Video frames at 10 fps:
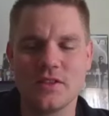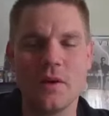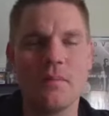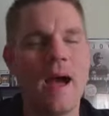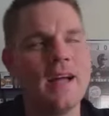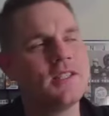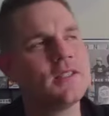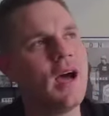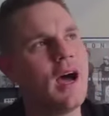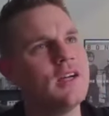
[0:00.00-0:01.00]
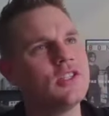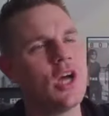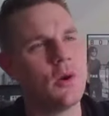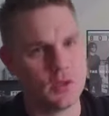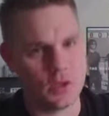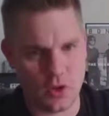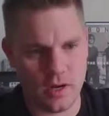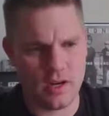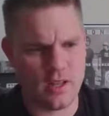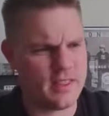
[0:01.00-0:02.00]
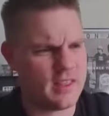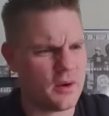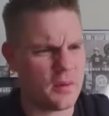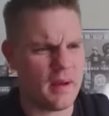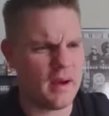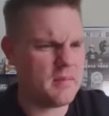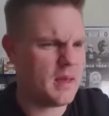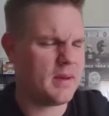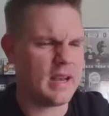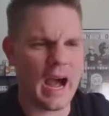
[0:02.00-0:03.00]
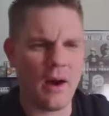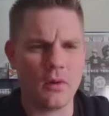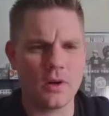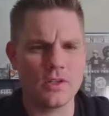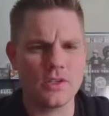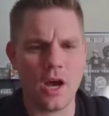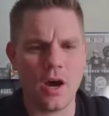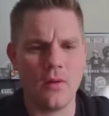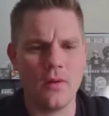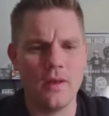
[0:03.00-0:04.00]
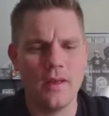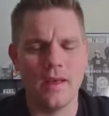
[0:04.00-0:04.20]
So Matt's uh, show was good. You know, I think they were about maybe an hour or so,